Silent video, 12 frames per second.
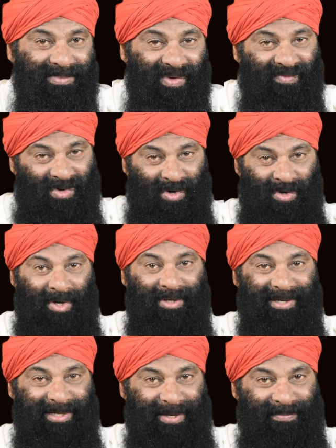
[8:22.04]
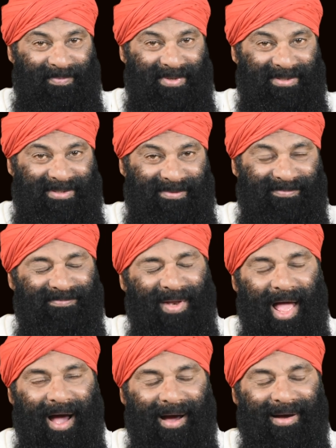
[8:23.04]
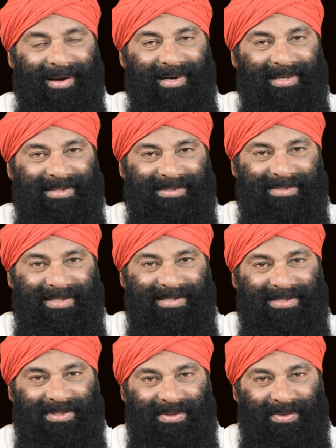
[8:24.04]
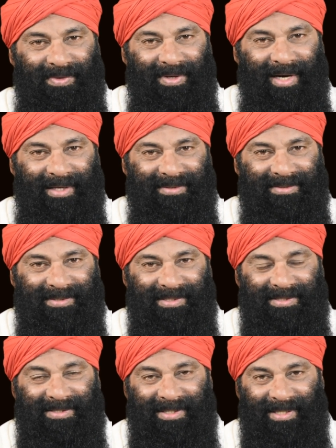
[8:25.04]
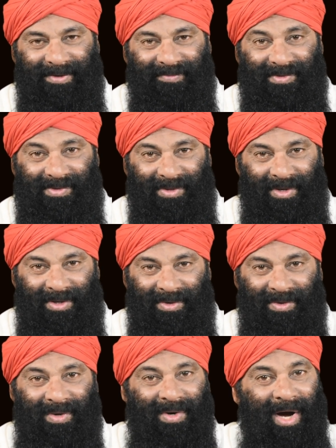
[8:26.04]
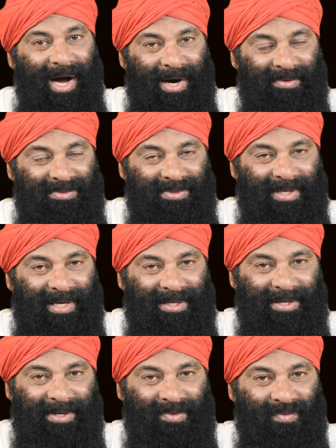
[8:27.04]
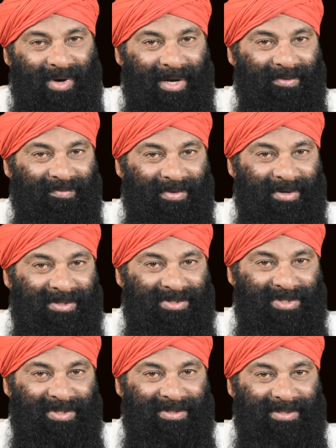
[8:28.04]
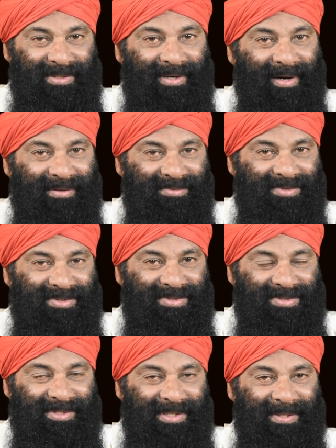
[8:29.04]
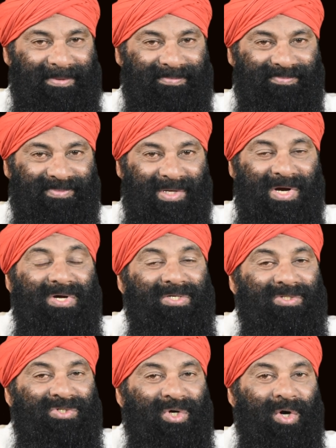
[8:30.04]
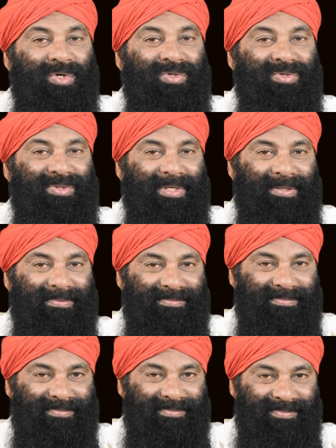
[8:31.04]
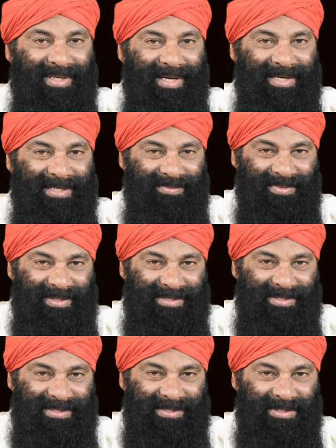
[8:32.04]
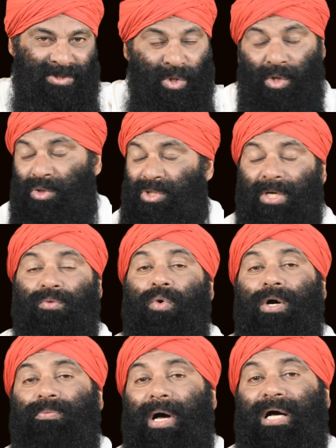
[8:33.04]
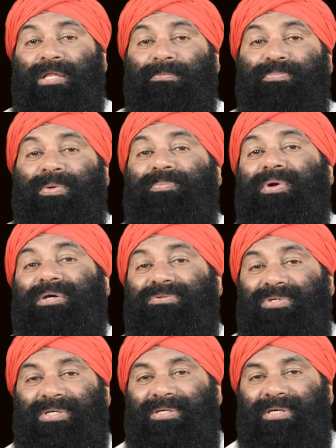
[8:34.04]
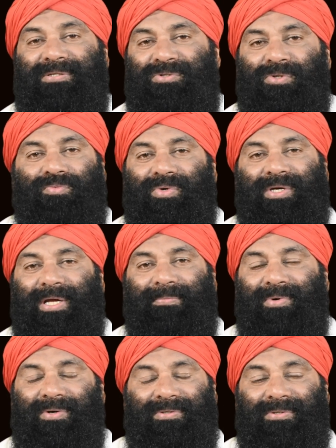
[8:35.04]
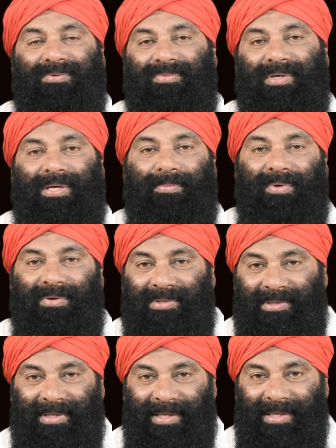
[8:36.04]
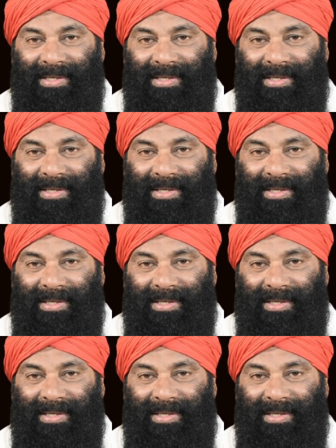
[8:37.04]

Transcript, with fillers: If you're not a dead person, just go hug the tree. If you do not know how to hug your wife and your children, hug the tree, talk to the animals. Don't think what other people are thinking. Don't worry about it. Don't worry about it.